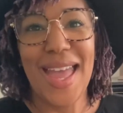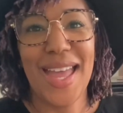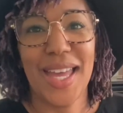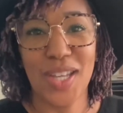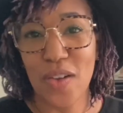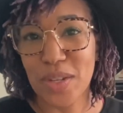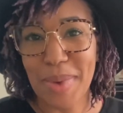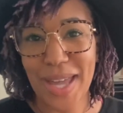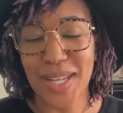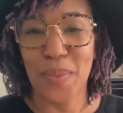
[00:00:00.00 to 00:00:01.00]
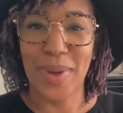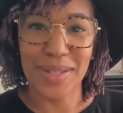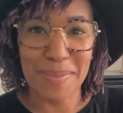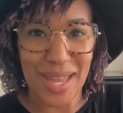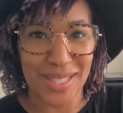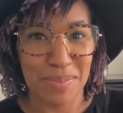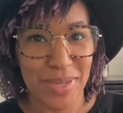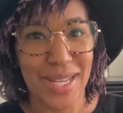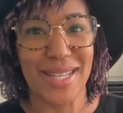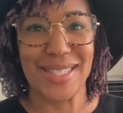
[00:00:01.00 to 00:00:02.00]
Hello, everybody, and welcome back to
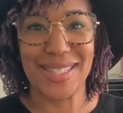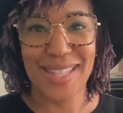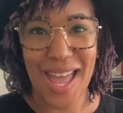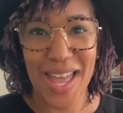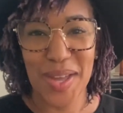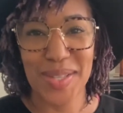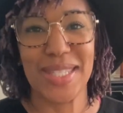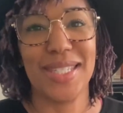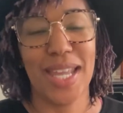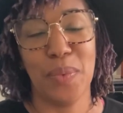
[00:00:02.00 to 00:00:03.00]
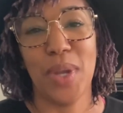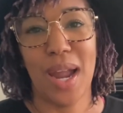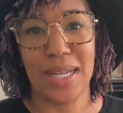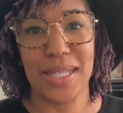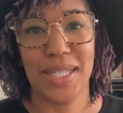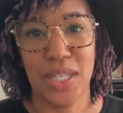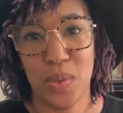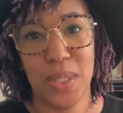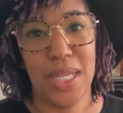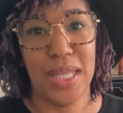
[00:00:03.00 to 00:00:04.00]
Bernetta Style. Today, we are
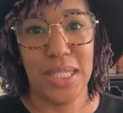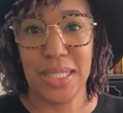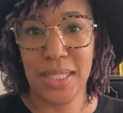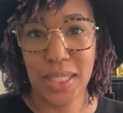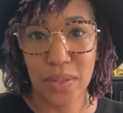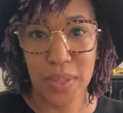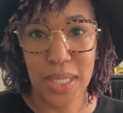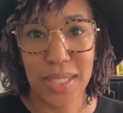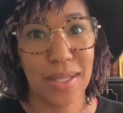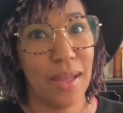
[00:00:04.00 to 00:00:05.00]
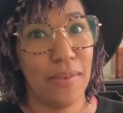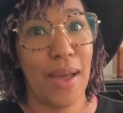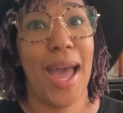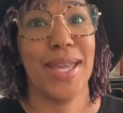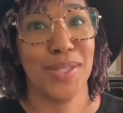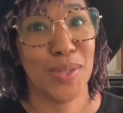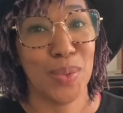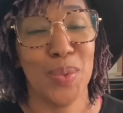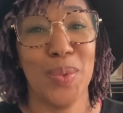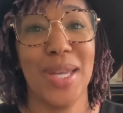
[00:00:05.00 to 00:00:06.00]
continuing in the series of high
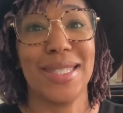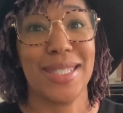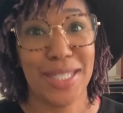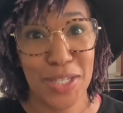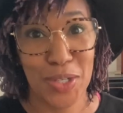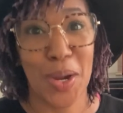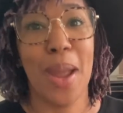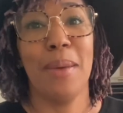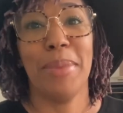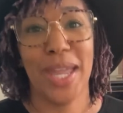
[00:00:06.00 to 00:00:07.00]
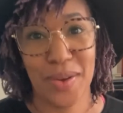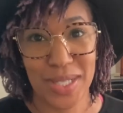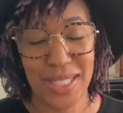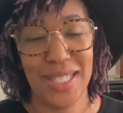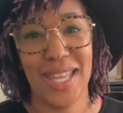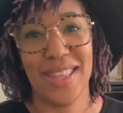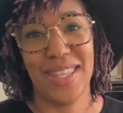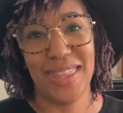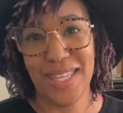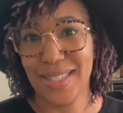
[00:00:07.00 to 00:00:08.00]
school senior parenting and the
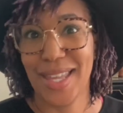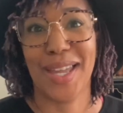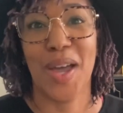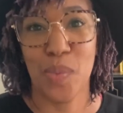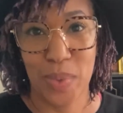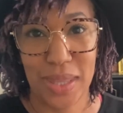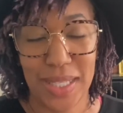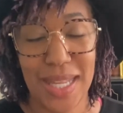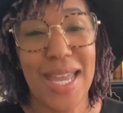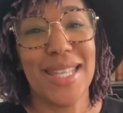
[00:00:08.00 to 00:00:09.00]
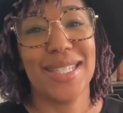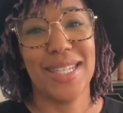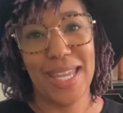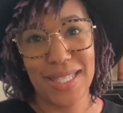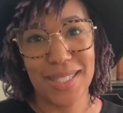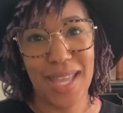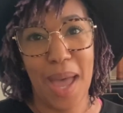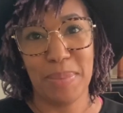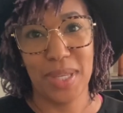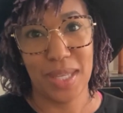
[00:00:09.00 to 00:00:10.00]
things that come with it. Today's
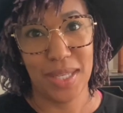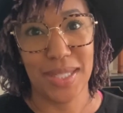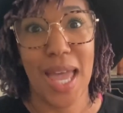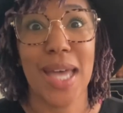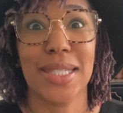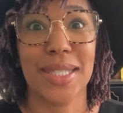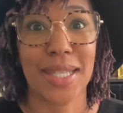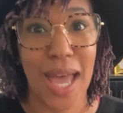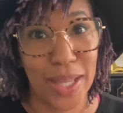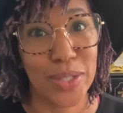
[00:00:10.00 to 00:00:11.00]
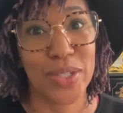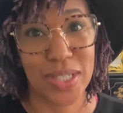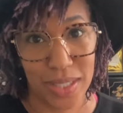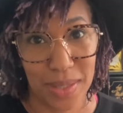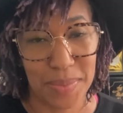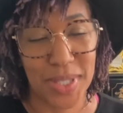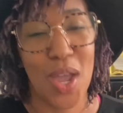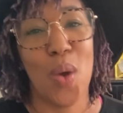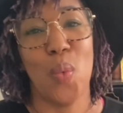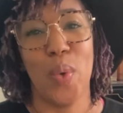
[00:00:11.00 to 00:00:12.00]
topic is scholarships,
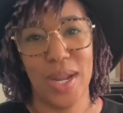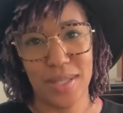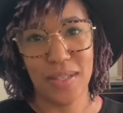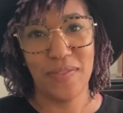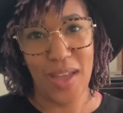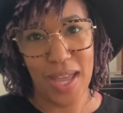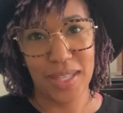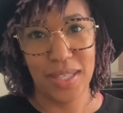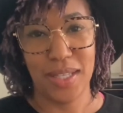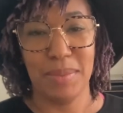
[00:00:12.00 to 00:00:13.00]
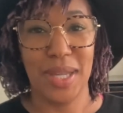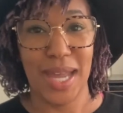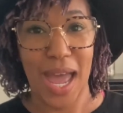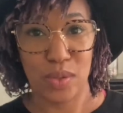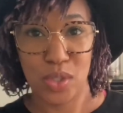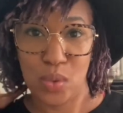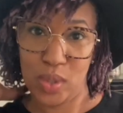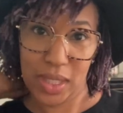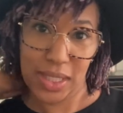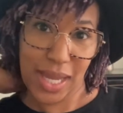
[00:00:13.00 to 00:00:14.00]
where to find them and how to
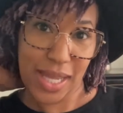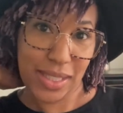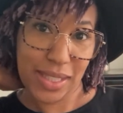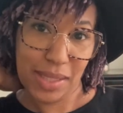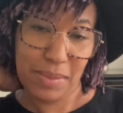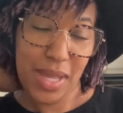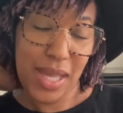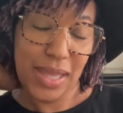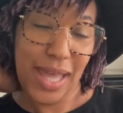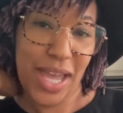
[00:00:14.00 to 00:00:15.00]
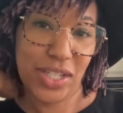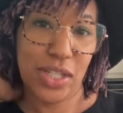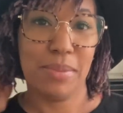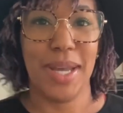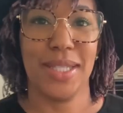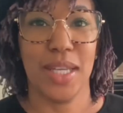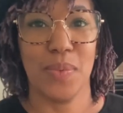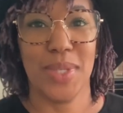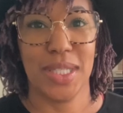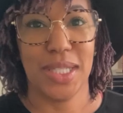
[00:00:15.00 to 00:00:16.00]
organize them. Last year, my son
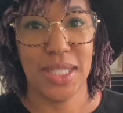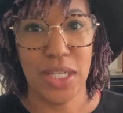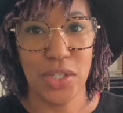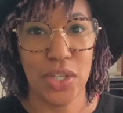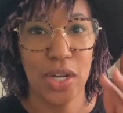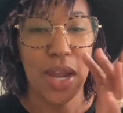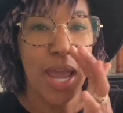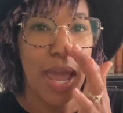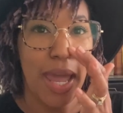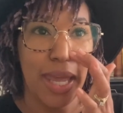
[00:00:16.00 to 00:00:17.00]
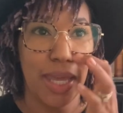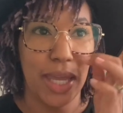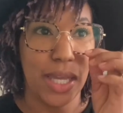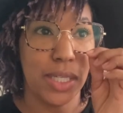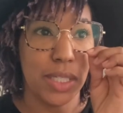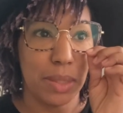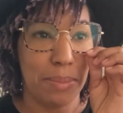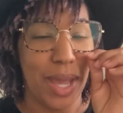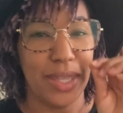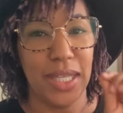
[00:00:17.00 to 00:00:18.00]
was a senior, and
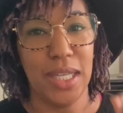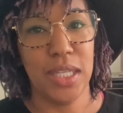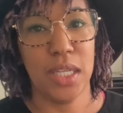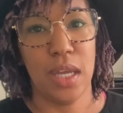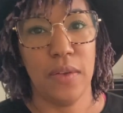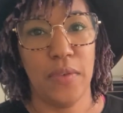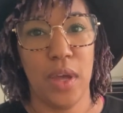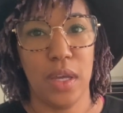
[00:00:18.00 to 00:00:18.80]
by the end of